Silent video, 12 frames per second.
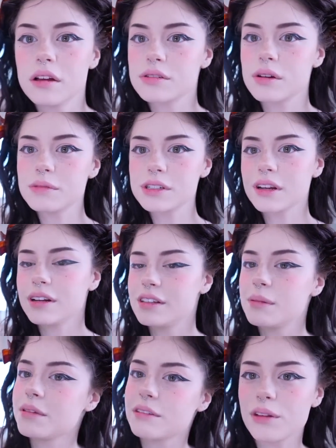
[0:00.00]
So I'm just gonna
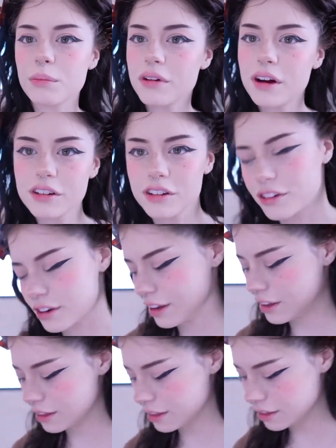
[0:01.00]
dip this little brush
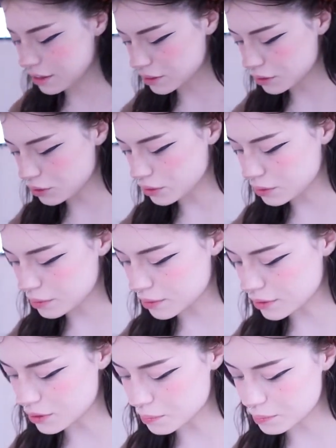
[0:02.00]
in the little
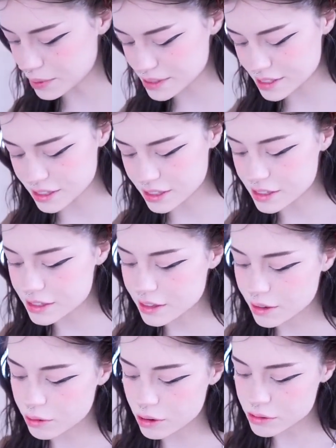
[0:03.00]
bits of
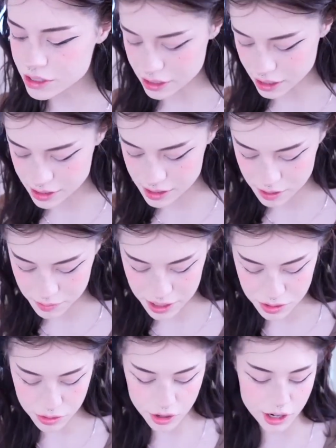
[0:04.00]
gross dust in
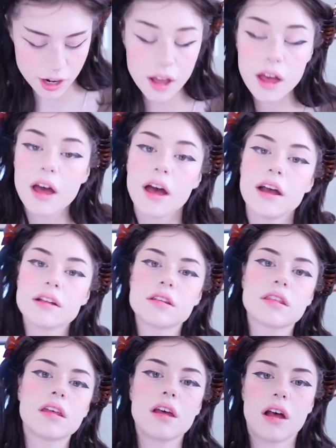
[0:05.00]
my drawer.
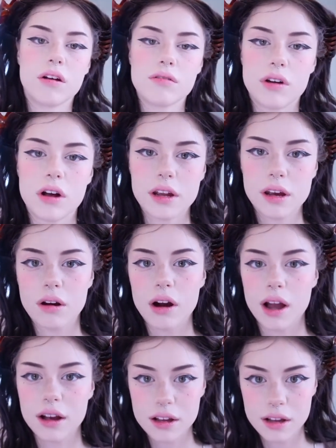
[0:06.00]
It's the Avani
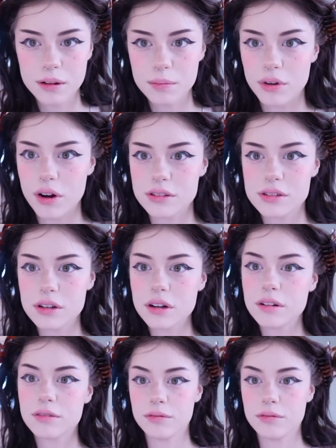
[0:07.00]
Greg bronzer.